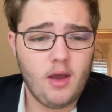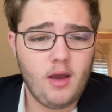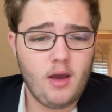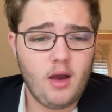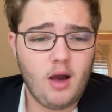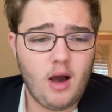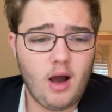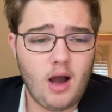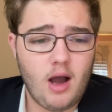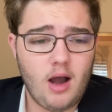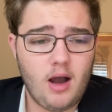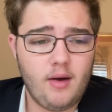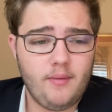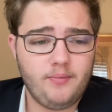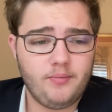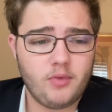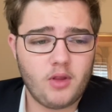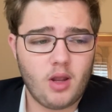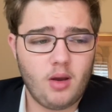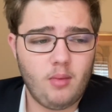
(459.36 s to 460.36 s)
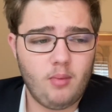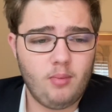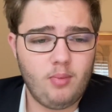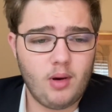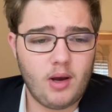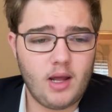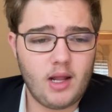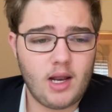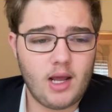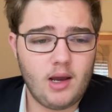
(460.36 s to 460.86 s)

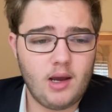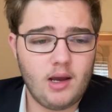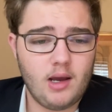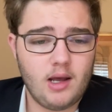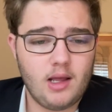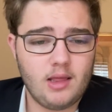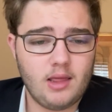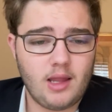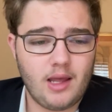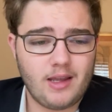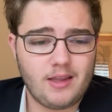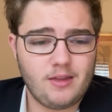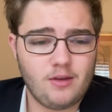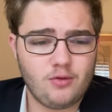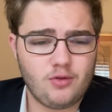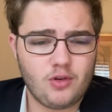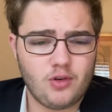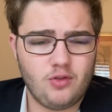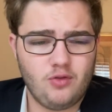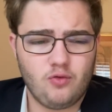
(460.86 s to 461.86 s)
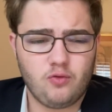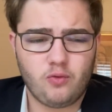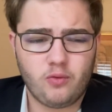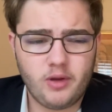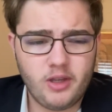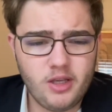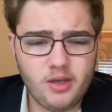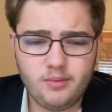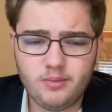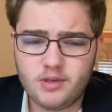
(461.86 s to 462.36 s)
But like, there's a
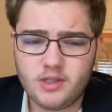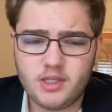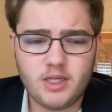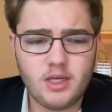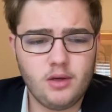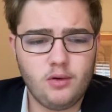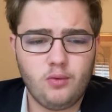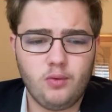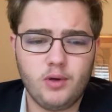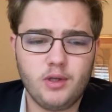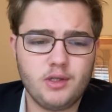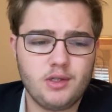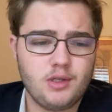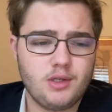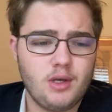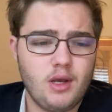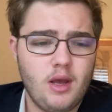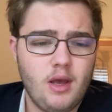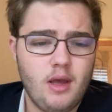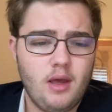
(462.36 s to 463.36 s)
dream sequence.